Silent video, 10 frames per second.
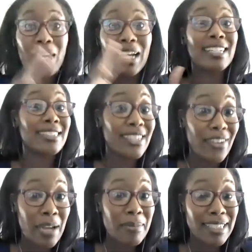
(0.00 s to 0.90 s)

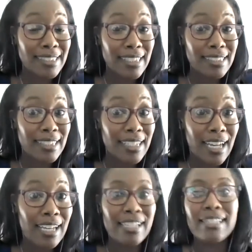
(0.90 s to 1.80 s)
Instagram existed,
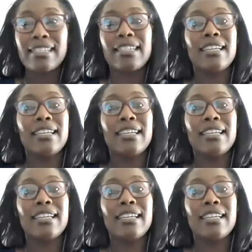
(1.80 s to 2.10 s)
guys,